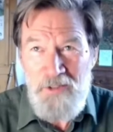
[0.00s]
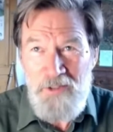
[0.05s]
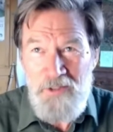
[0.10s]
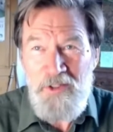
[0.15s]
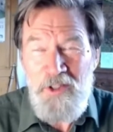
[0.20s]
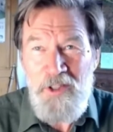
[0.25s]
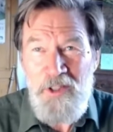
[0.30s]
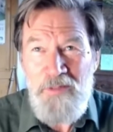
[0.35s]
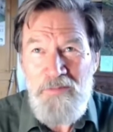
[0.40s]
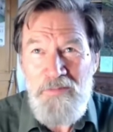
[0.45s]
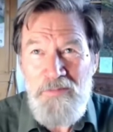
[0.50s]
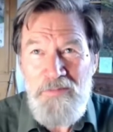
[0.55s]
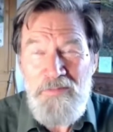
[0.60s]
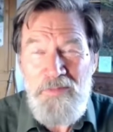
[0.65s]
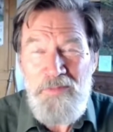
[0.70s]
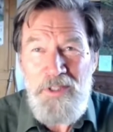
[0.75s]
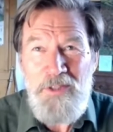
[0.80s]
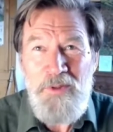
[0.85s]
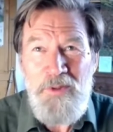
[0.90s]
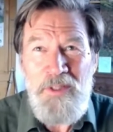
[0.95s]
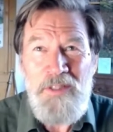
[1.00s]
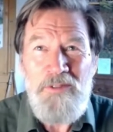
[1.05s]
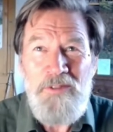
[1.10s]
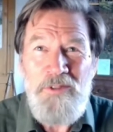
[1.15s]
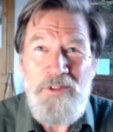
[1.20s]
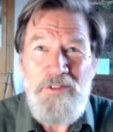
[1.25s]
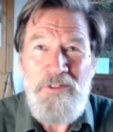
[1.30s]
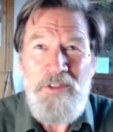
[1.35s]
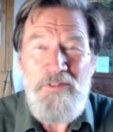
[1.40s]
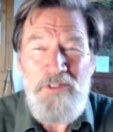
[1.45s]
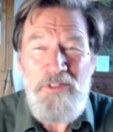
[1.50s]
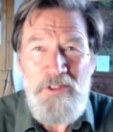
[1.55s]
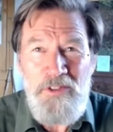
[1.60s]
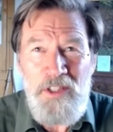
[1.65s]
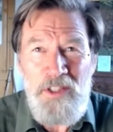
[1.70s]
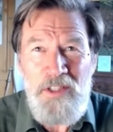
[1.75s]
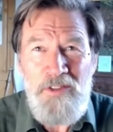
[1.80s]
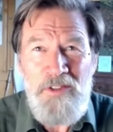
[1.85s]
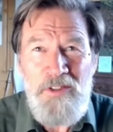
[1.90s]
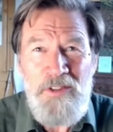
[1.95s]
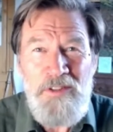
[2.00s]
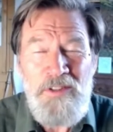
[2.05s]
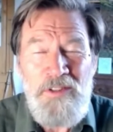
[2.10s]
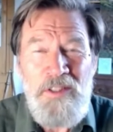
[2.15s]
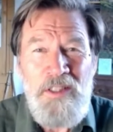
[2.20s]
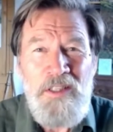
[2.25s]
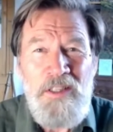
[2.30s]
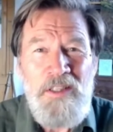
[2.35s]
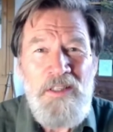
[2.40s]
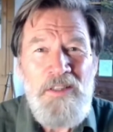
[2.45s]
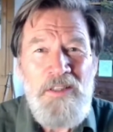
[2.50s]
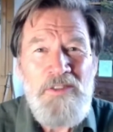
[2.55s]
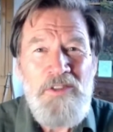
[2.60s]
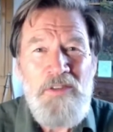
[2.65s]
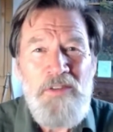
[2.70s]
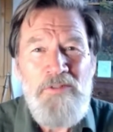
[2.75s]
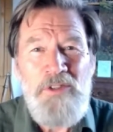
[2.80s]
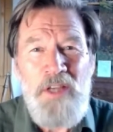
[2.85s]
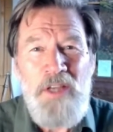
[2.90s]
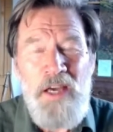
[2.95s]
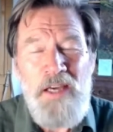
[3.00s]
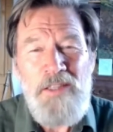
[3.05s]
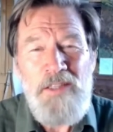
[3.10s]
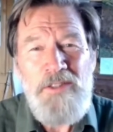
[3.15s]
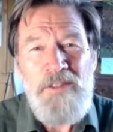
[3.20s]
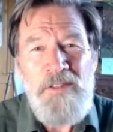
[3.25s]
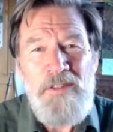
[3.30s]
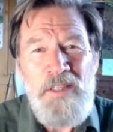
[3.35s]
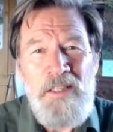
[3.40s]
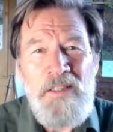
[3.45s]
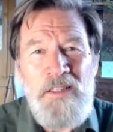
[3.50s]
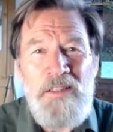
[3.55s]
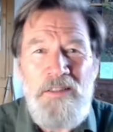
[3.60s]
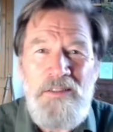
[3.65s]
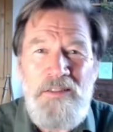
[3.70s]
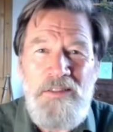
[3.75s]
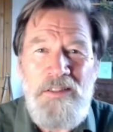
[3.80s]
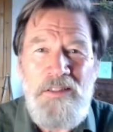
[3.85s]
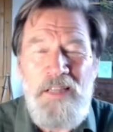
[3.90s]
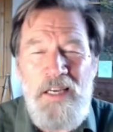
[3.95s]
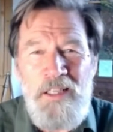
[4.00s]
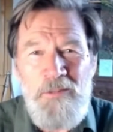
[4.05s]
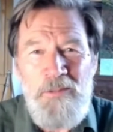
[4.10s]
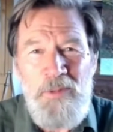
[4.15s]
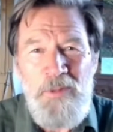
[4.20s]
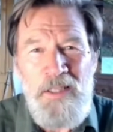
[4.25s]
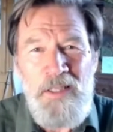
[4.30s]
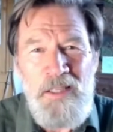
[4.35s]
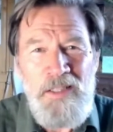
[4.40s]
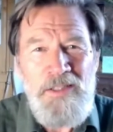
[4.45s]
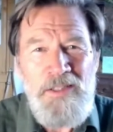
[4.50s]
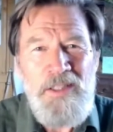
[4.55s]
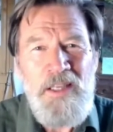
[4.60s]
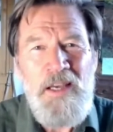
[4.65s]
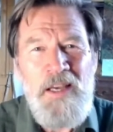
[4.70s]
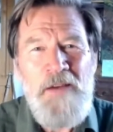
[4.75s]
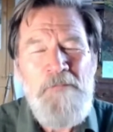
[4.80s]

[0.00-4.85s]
doing between 76 and 78, and then again a bit in 80.